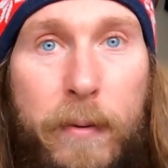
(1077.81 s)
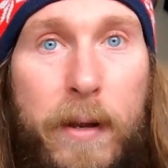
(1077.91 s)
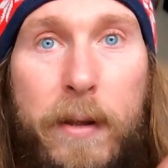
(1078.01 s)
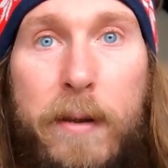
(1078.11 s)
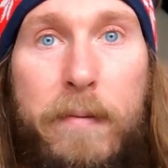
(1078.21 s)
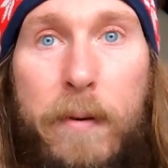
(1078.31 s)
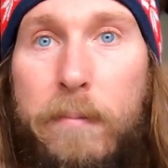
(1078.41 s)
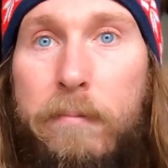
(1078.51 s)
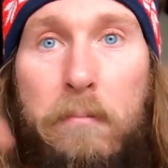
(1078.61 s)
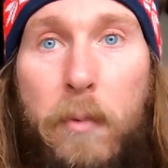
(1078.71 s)
really,
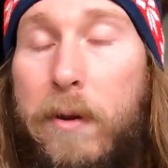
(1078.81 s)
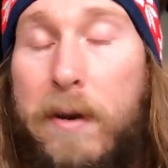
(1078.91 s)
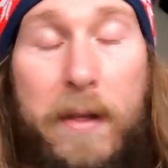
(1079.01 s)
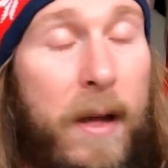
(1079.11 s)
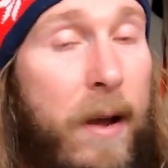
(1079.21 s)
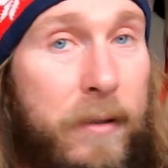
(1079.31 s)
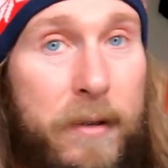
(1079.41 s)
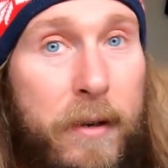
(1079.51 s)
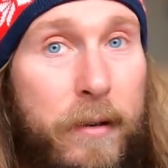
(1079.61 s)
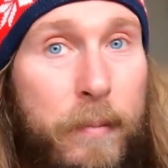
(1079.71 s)
from more than a
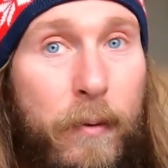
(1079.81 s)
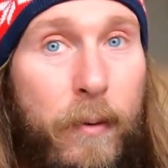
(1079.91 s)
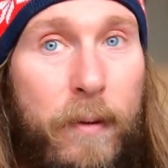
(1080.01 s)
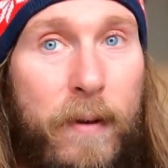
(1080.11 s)
thousand years before